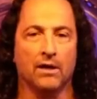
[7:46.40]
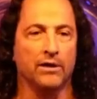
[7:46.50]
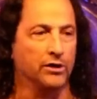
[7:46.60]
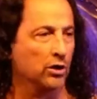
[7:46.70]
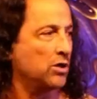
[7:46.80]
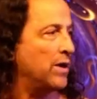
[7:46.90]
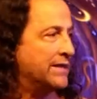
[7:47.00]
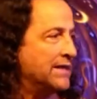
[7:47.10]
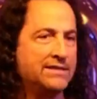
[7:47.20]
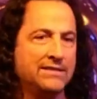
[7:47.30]
you're going
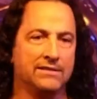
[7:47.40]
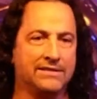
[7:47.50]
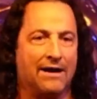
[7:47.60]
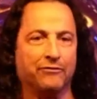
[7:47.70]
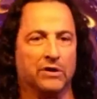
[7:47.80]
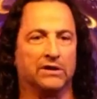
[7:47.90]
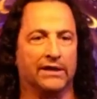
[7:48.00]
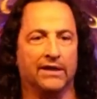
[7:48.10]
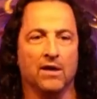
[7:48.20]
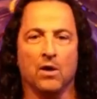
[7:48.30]
to
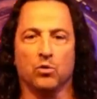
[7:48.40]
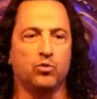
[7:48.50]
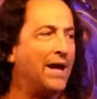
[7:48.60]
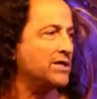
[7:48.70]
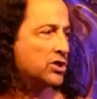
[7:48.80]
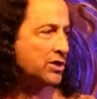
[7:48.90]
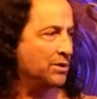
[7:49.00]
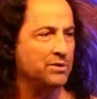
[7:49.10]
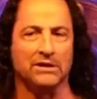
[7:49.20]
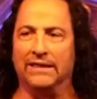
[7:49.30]
definitely raise your
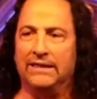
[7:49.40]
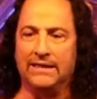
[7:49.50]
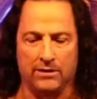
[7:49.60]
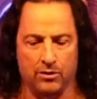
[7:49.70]
kundalini and your